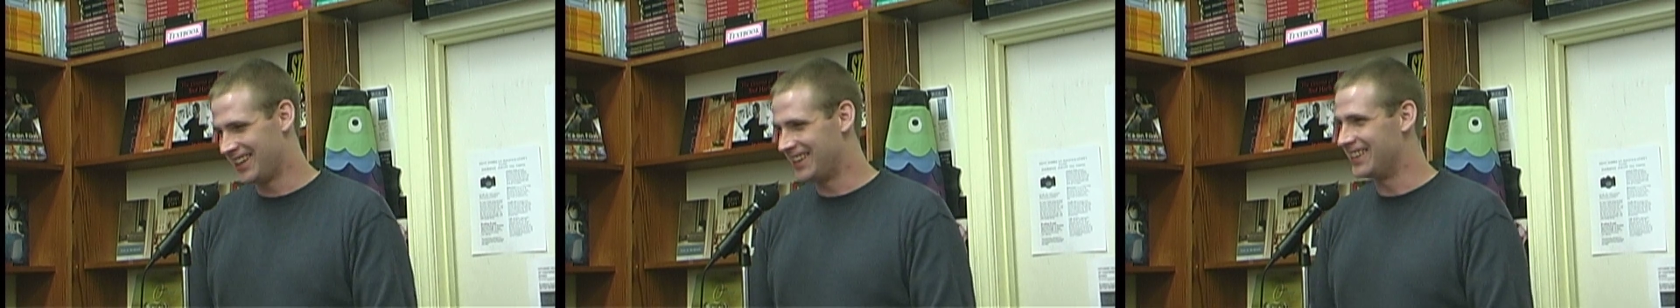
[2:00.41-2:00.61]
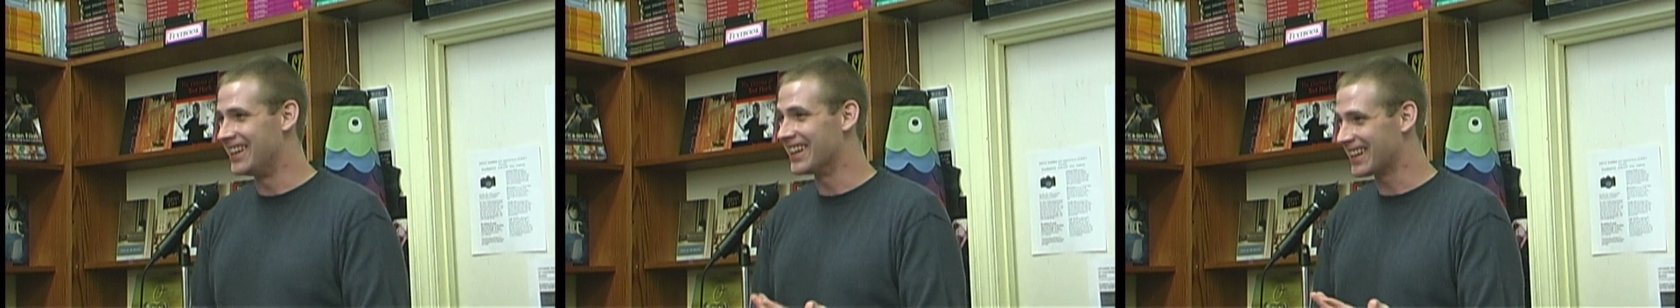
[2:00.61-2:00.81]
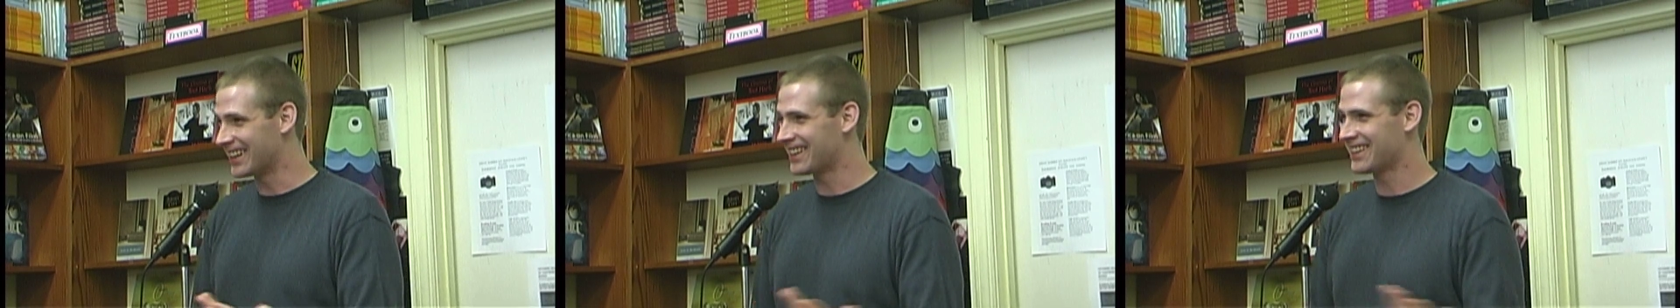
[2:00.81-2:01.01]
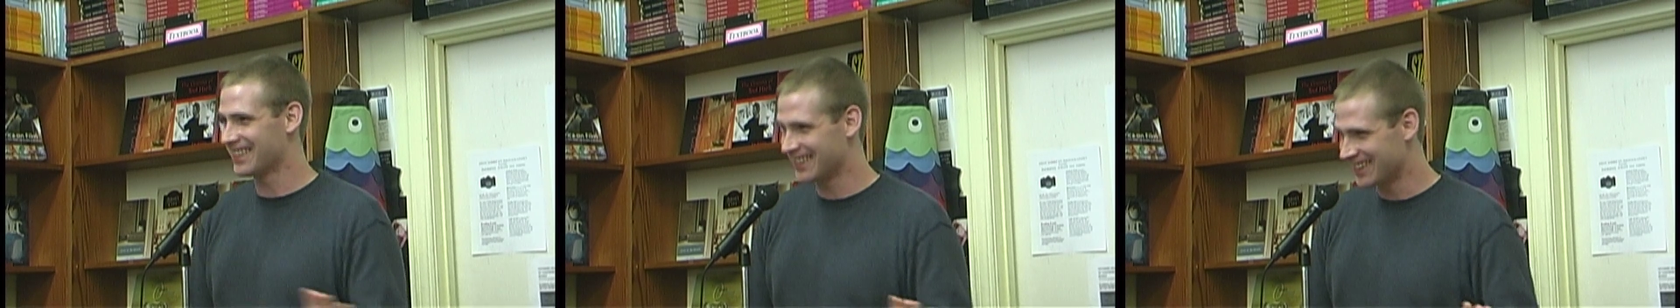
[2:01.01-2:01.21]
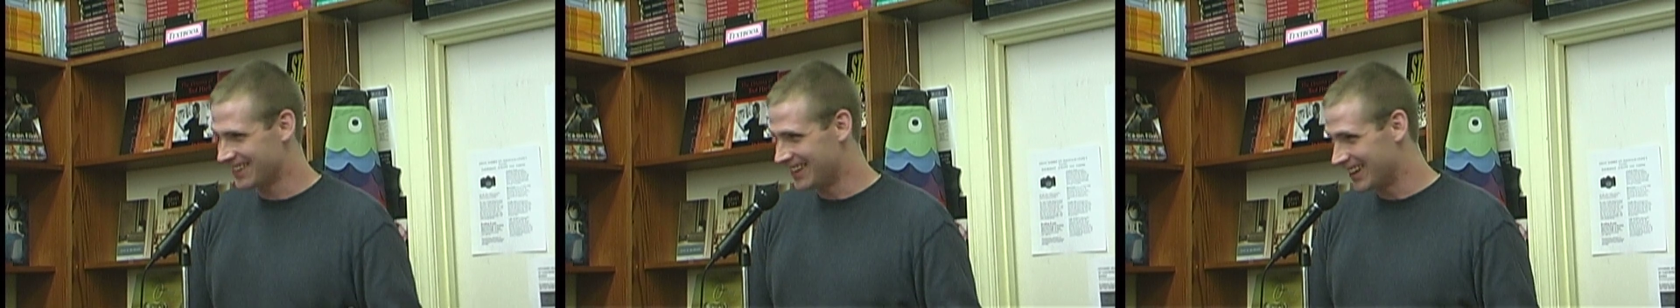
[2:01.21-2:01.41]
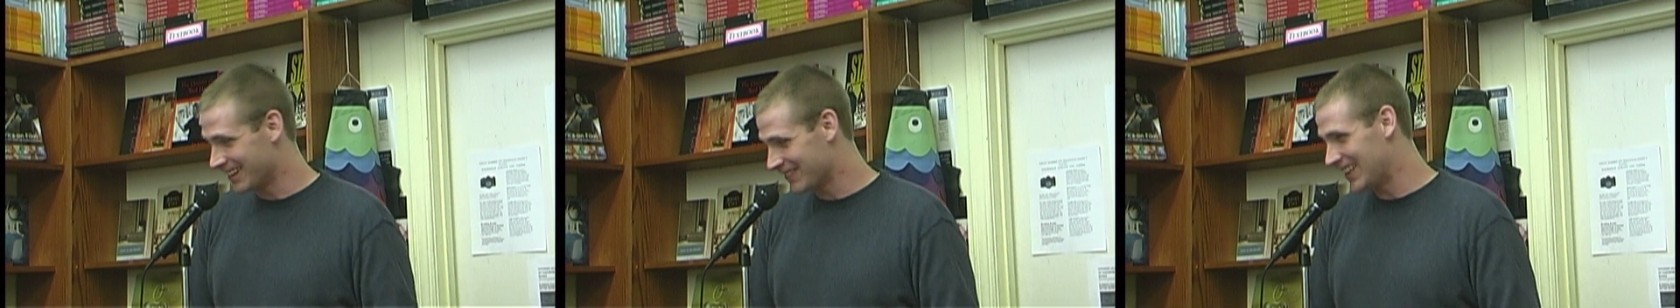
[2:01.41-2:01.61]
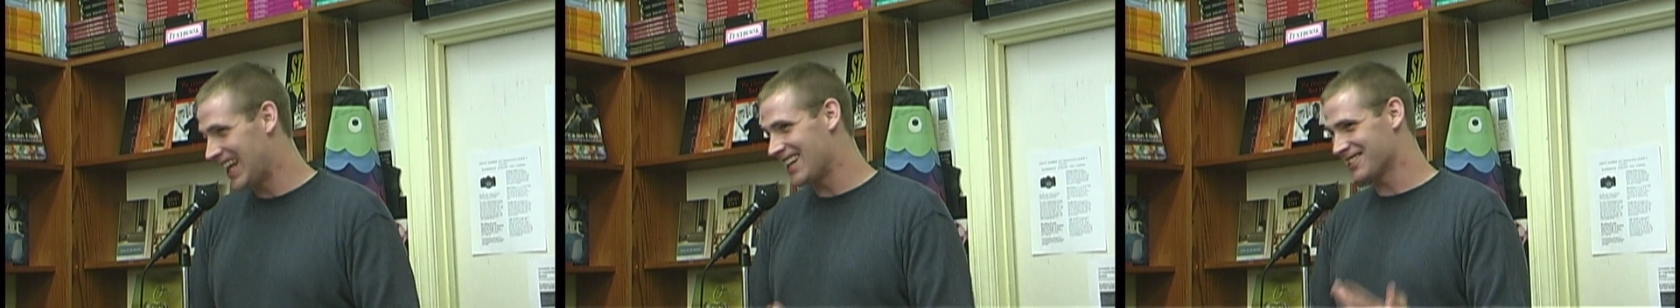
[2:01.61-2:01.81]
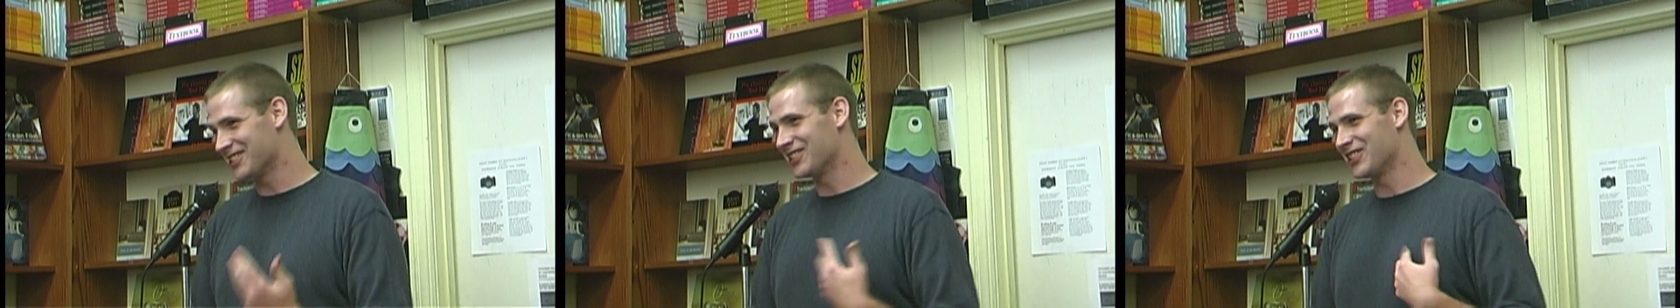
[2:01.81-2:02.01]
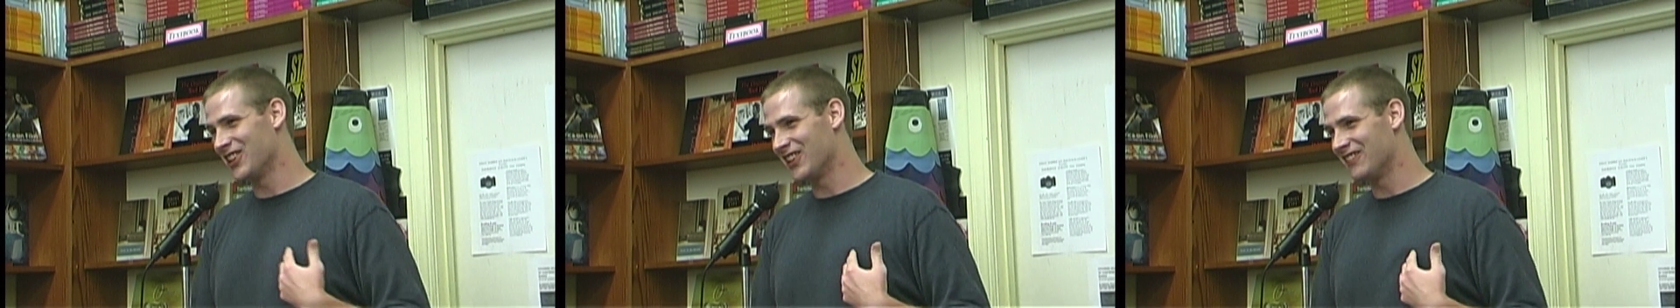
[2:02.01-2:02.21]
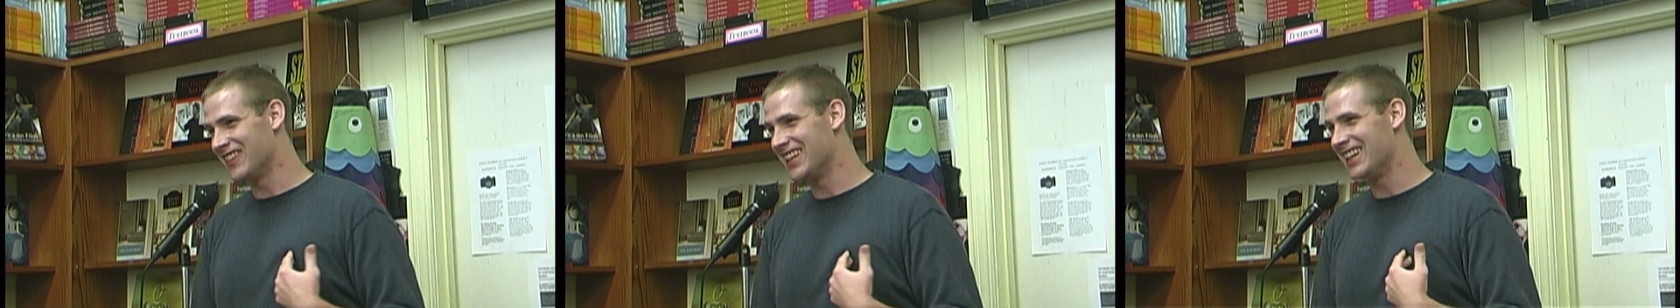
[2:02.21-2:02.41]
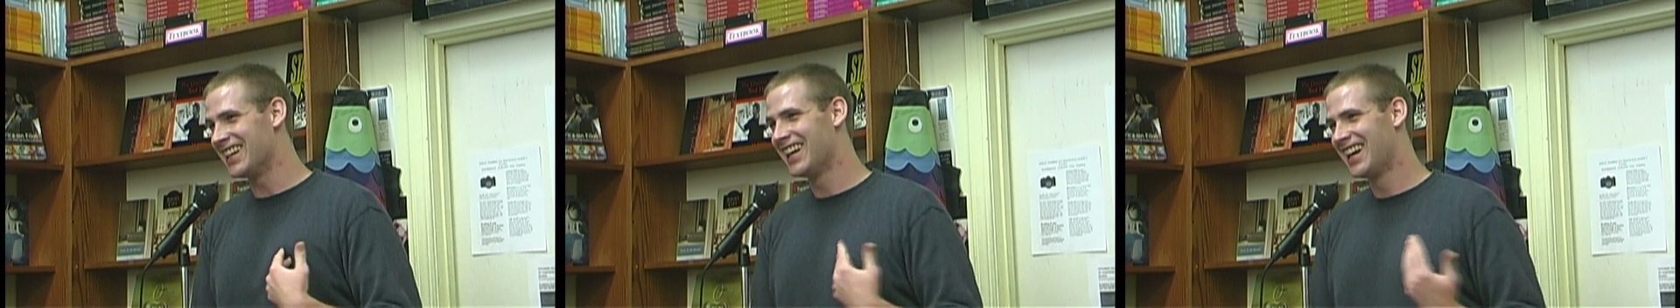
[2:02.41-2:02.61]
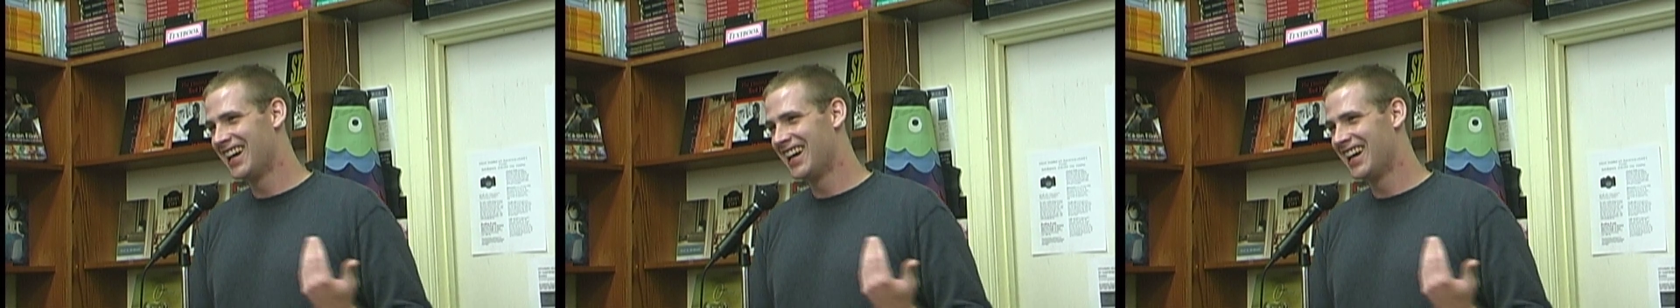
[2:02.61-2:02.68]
Nick Velasco told me